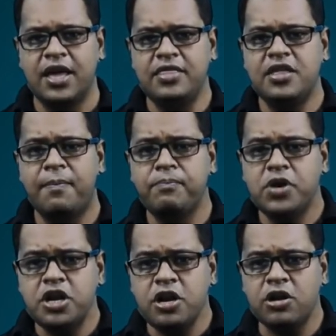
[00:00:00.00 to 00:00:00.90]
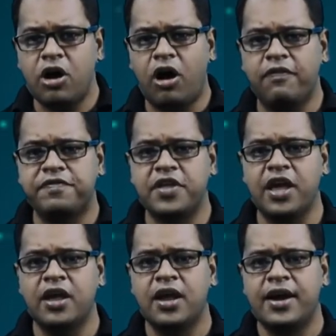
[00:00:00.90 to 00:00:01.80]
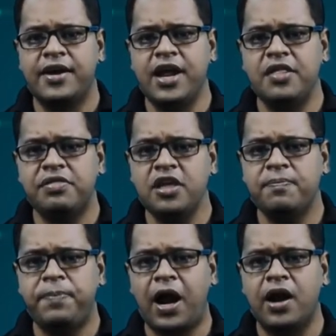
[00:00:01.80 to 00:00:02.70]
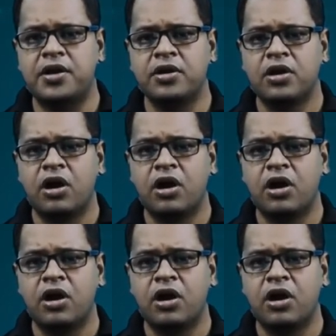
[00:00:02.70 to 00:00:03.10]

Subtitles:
in the middle of the raising part